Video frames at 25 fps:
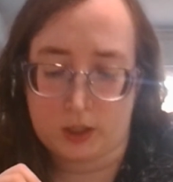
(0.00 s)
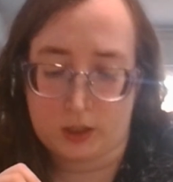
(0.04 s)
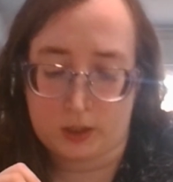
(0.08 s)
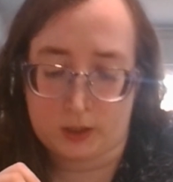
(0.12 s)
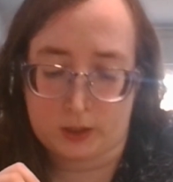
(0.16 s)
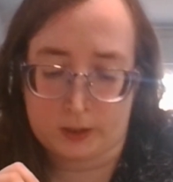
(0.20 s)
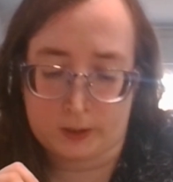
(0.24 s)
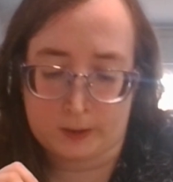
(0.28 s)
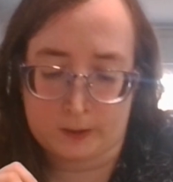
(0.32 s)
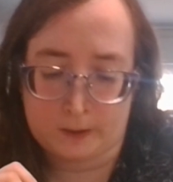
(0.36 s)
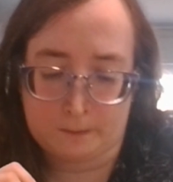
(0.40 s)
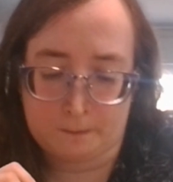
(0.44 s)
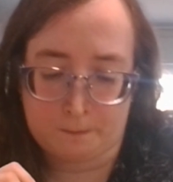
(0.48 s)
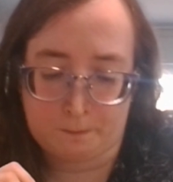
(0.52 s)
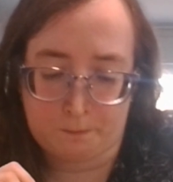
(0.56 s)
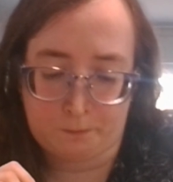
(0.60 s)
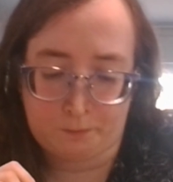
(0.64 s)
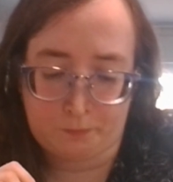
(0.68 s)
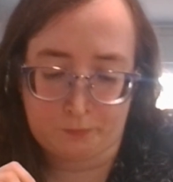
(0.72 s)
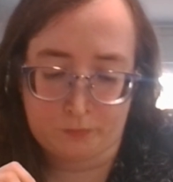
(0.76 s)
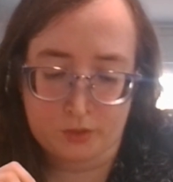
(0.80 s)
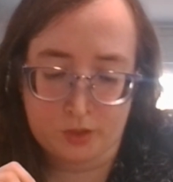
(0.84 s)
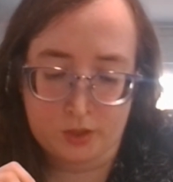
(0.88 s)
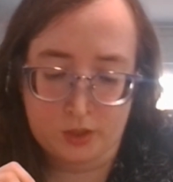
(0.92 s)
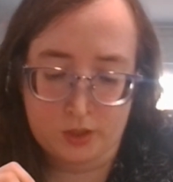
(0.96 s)

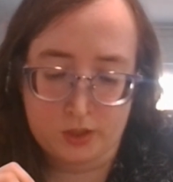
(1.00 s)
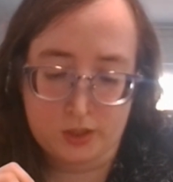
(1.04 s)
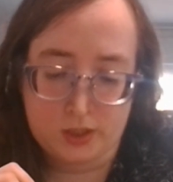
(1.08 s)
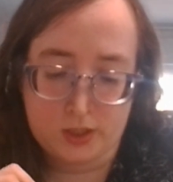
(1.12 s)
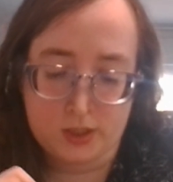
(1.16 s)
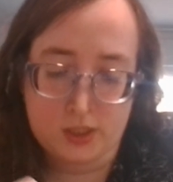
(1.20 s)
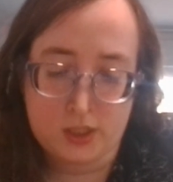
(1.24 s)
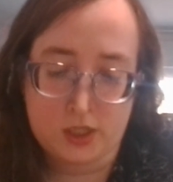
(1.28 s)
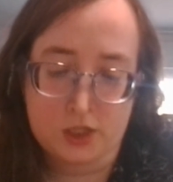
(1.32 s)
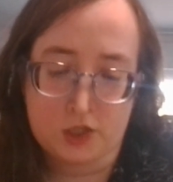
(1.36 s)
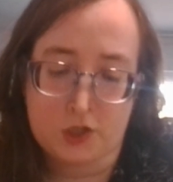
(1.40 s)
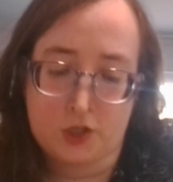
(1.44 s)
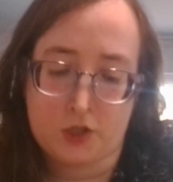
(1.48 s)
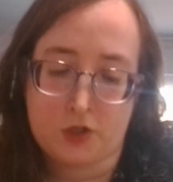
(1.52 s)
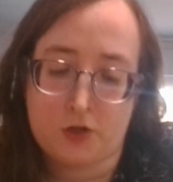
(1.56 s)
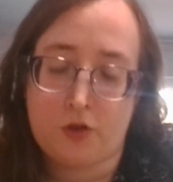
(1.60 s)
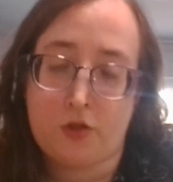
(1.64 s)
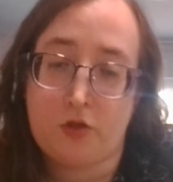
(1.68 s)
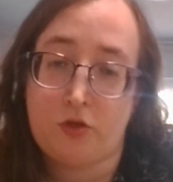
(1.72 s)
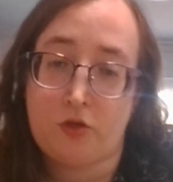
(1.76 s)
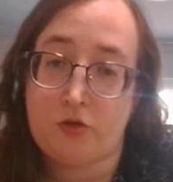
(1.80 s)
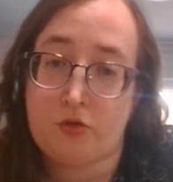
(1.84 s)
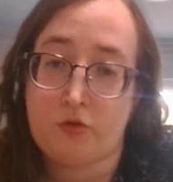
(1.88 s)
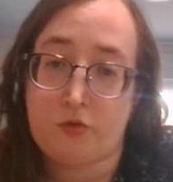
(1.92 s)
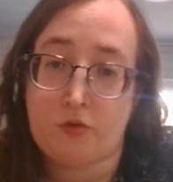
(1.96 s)
Then section
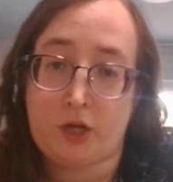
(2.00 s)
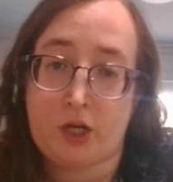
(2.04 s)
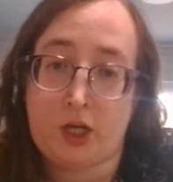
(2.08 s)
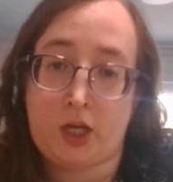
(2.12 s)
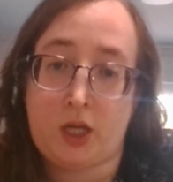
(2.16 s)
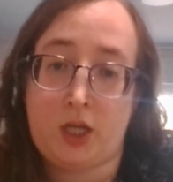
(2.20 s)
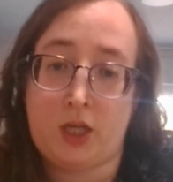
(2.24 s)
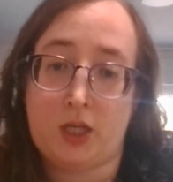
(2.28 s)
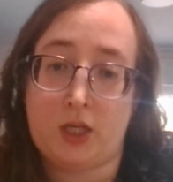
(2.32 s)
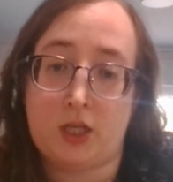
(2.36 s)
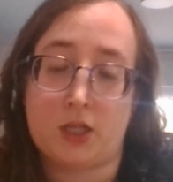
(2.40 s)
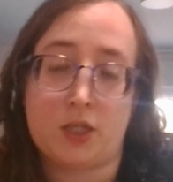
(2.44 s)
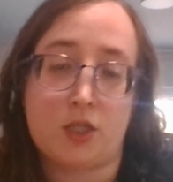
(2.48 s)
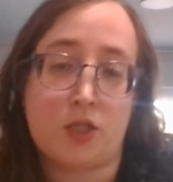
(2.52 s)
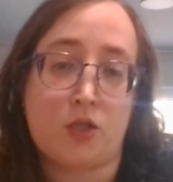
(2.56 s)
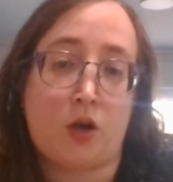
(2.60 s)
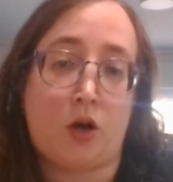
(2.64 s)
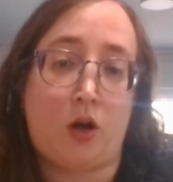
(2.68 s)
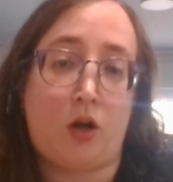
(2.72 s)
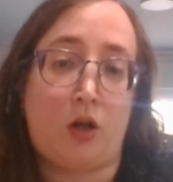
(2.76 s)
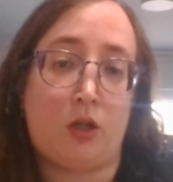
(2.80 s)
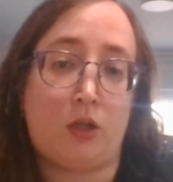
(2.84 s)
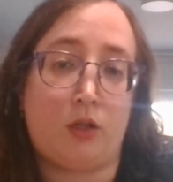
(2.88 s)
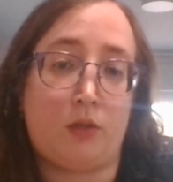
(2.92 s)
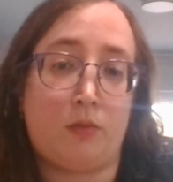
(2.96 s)
3 is
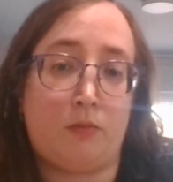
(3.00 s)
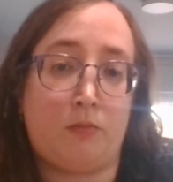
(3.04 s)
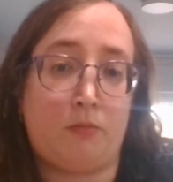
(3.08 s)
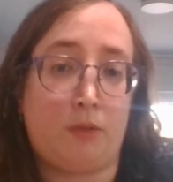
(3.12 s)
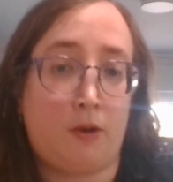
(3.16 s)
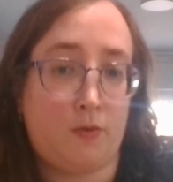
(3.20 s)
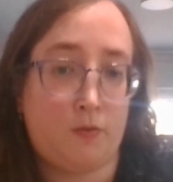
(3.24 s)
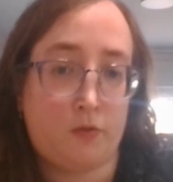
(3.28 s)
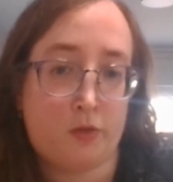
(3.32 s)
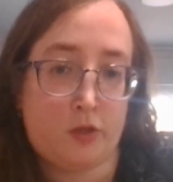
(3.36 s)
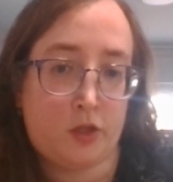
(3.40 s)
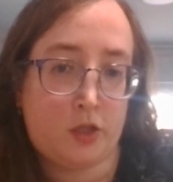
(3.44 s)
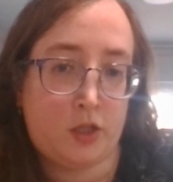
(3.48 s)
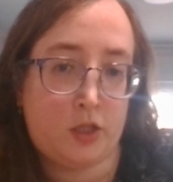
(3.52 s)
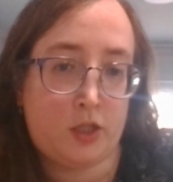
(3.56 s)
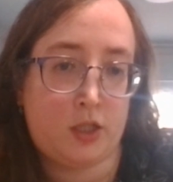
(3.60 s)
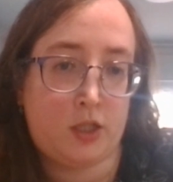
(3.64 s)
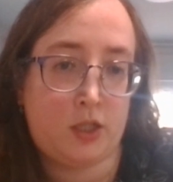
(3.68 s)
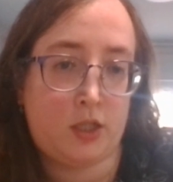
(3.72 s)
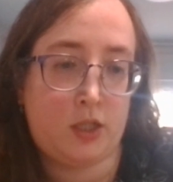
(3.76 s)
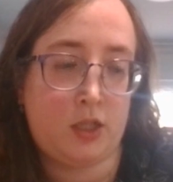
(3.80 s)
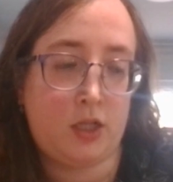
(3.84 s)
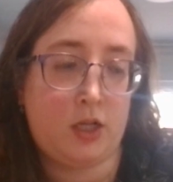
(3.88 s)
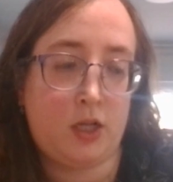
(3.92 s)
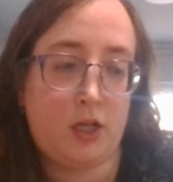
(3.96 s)
called
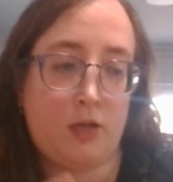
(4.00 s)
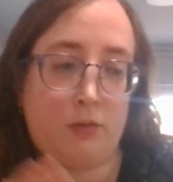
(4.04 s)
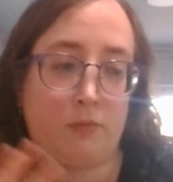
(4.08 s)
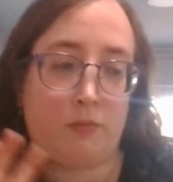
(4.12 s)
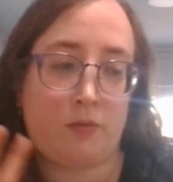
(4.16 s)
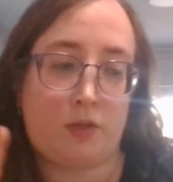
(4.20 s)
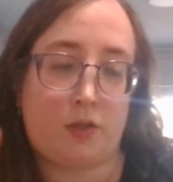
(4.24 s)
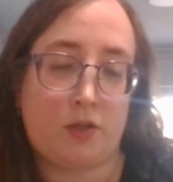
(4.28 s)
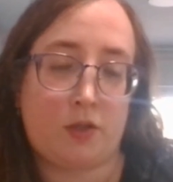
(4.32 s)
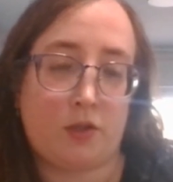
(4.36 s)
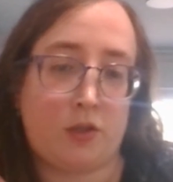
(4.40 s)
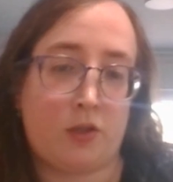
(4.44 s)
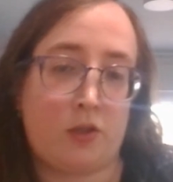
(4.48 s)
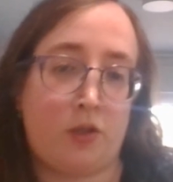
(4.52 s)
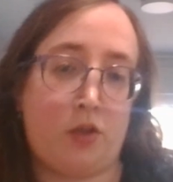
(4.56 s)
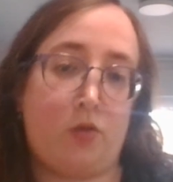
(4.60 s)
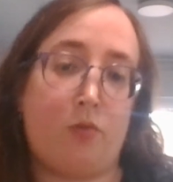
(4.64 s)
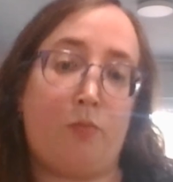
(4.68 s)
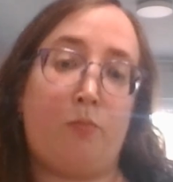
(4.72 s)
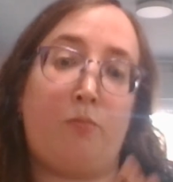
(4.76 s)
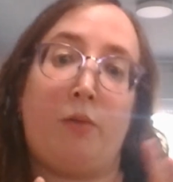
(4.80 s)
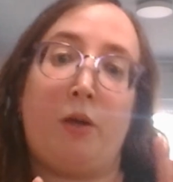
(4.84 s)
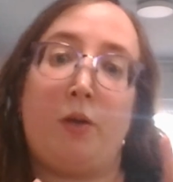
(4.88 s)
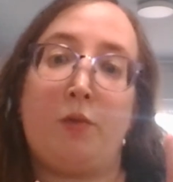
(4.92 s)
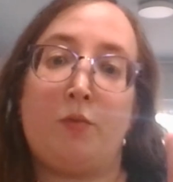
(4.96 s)
Mountain, because there's
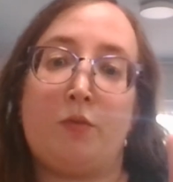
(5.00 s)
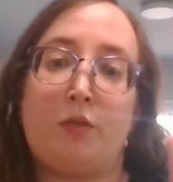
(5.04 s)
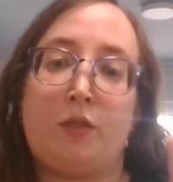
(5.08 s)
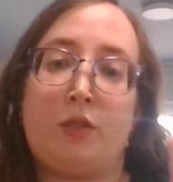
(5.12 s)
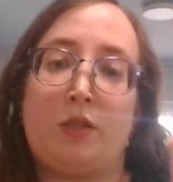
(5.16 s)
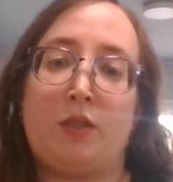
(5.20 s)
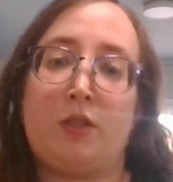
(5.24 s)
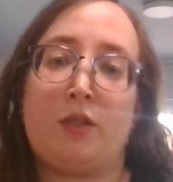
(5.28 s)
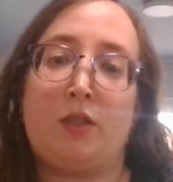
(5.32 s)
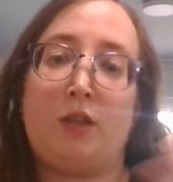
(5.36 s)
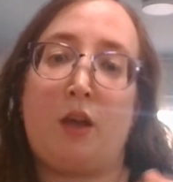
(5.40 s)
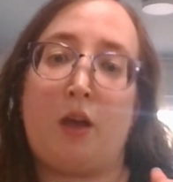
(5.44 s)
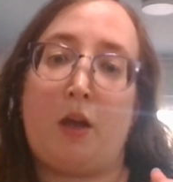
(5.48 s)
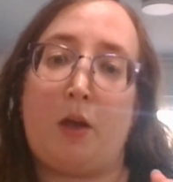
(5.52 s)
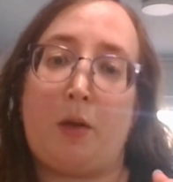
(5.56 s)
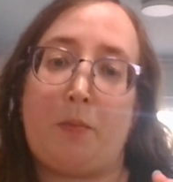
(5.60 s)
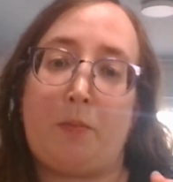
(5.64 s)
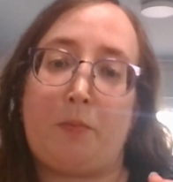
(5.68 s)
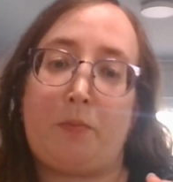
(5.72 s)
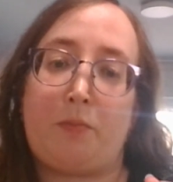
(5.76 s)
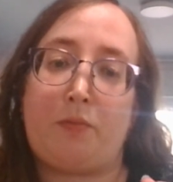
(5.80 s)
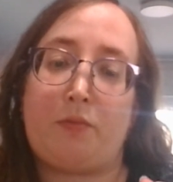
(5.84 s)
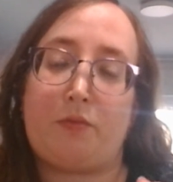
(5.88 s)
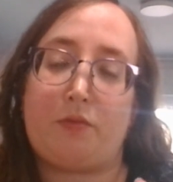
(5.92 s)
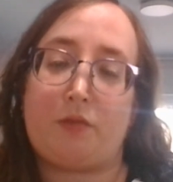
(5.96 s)
another mountain
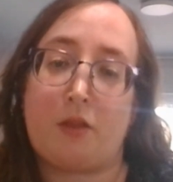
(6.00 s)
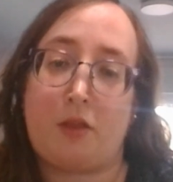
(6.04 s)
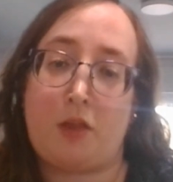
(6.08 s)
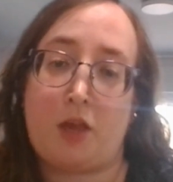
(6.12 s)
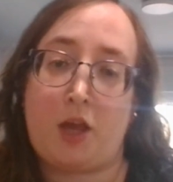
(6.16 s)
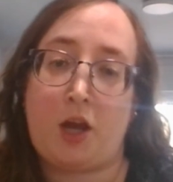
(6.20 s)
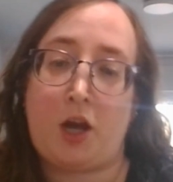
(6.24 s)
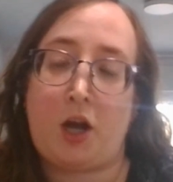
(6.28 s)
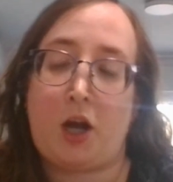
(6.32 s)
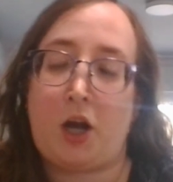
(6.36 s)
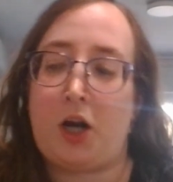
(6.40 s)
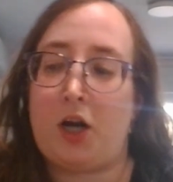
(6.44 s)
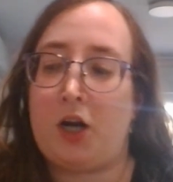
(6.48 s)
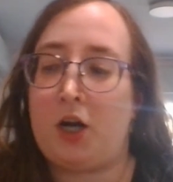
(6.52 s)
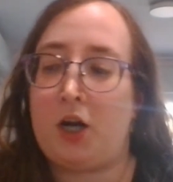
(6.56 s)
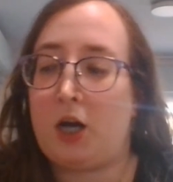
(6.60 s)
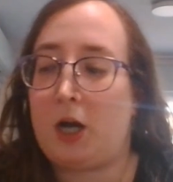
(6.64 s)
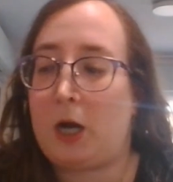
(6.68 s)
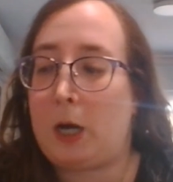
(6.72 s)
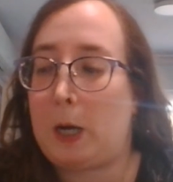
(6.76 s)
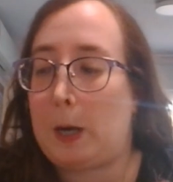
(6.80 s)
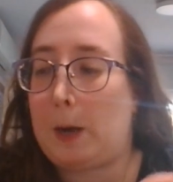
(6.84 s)
up there,